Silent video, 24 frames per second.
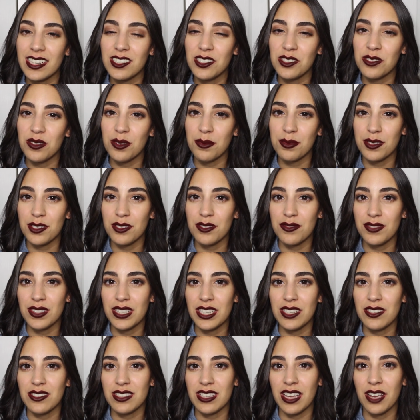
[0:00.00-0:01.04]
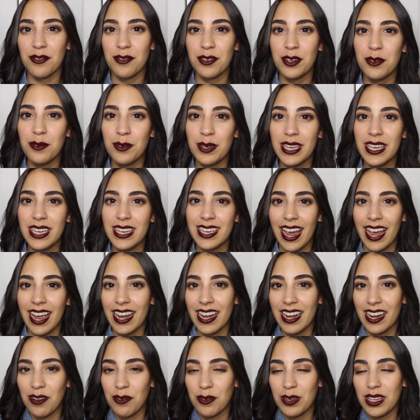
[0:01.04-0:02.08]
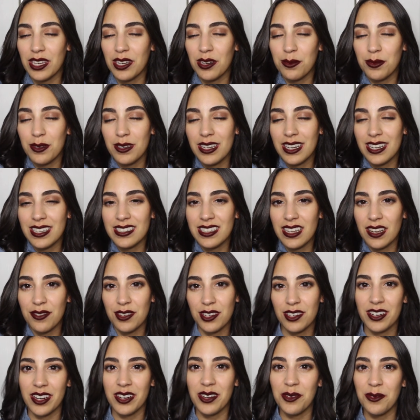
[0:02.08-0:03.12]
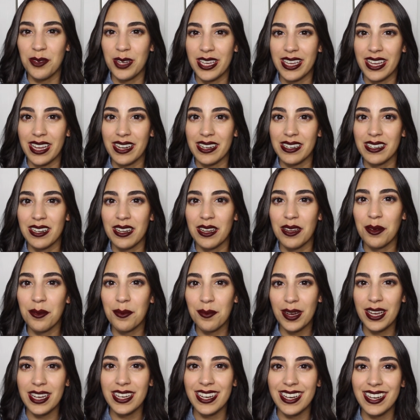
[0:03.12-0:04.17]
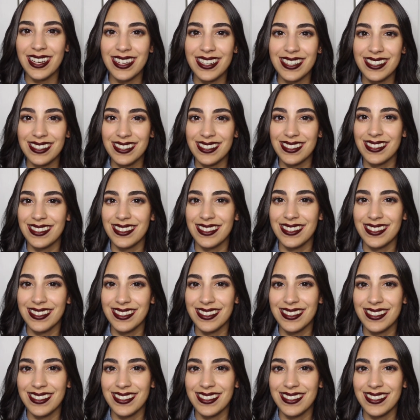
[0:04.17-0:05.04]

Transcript: I do upload videos every week and I really hope you guys have a great weekend. Bye guys!